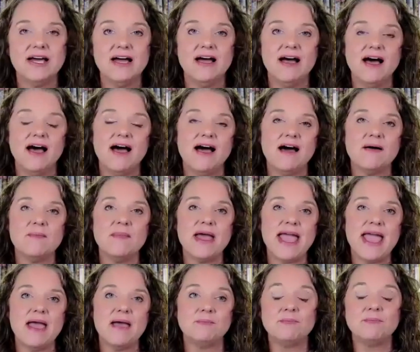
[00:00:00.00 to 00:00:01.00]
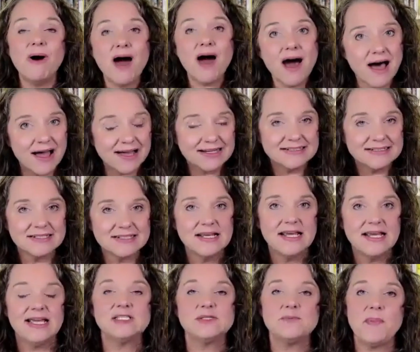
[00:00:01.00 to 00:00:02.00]
But
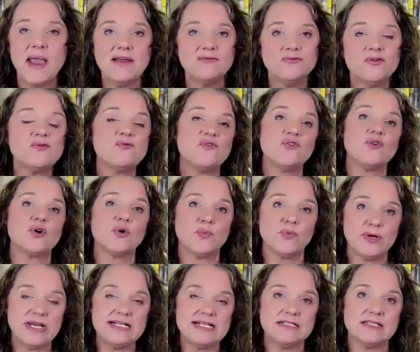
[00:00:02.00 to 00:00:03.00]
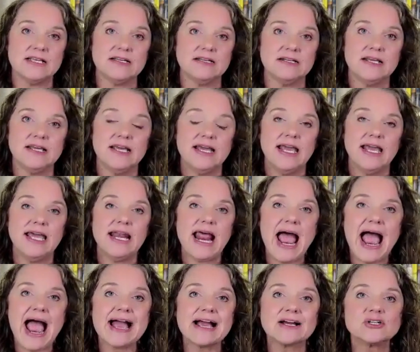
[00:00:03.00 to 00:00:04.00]
it's painful for a reason. It
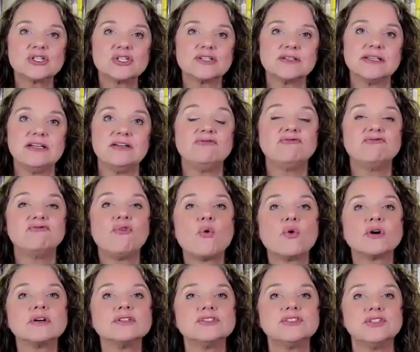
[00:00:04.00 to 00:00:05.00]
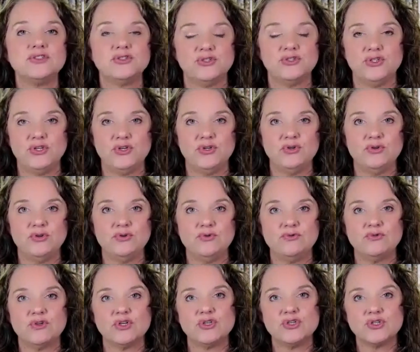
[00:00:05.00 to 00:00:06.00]
actually forces you
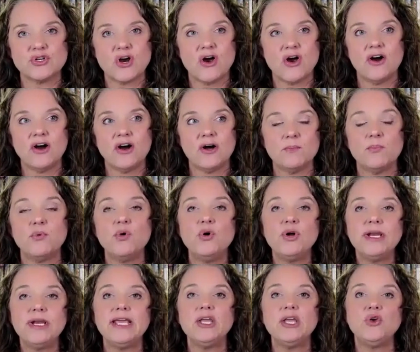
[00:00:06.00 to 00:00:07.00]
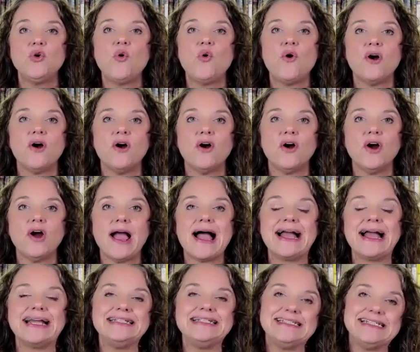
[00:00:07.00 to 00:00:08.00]
to start putting your
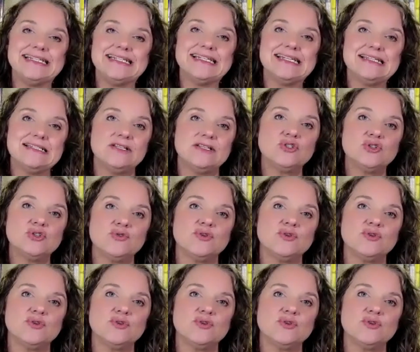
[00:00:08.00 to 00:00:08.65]
ideas into a